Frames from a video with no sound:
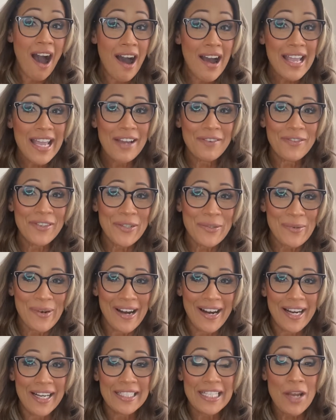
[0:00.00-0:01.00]

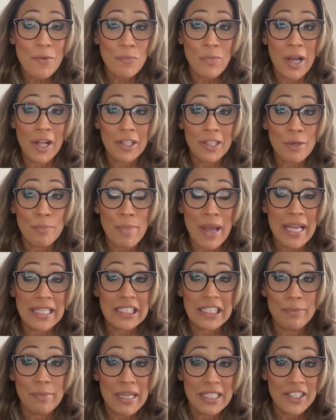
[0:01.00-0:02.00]
everyone and welcome back
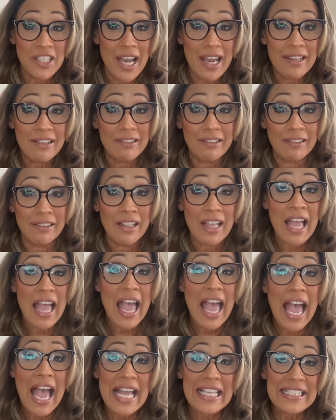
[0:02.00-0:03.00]
to my channel.
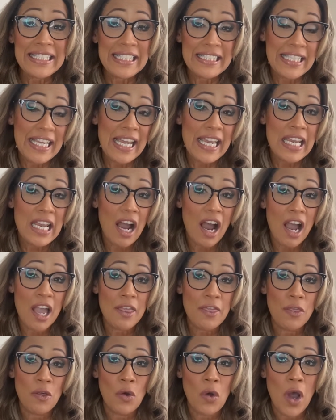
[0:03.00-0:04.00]
And today I
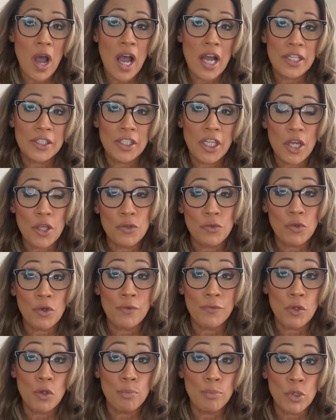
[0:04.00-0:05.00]
thought I'd go through a
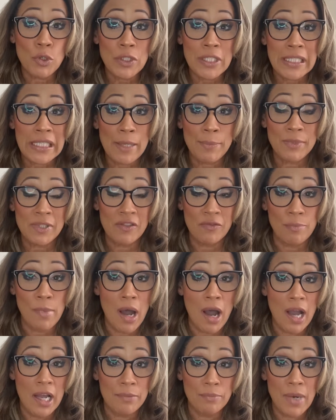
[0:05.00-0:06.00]
few beauty tips of
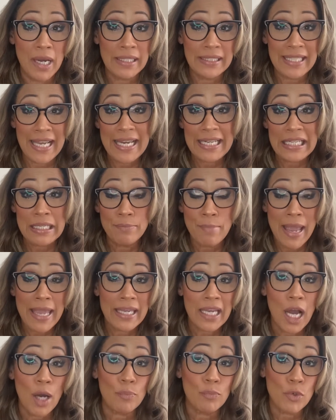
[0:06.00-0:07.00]
mine, my daily
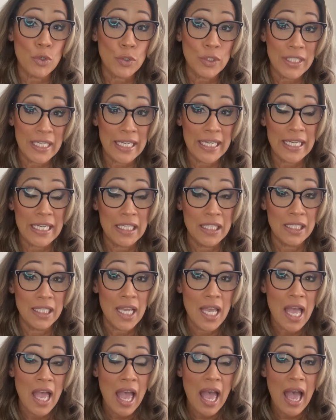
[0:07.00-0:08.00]
makeup routine.
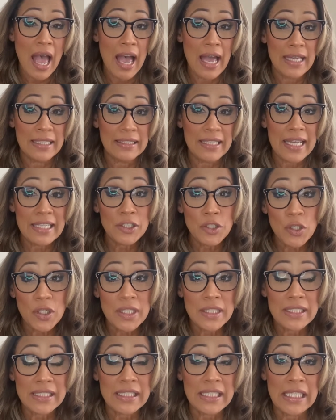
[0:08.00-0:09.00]
And as you
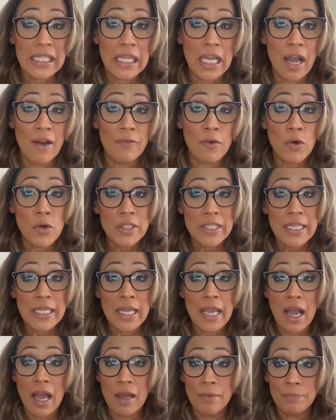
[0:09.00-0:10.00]
can see, I've
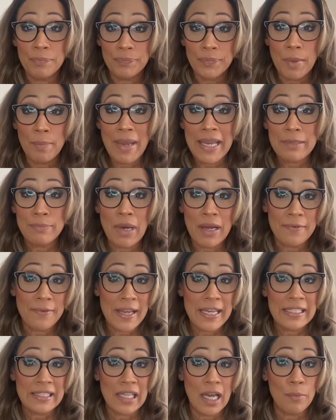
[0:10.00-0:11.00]
already made my
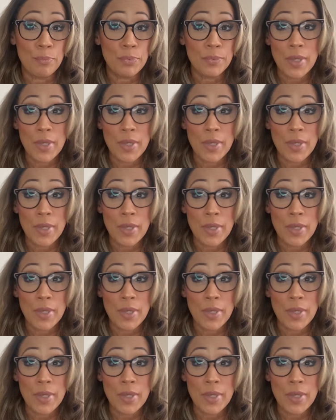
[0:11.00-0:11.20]
face up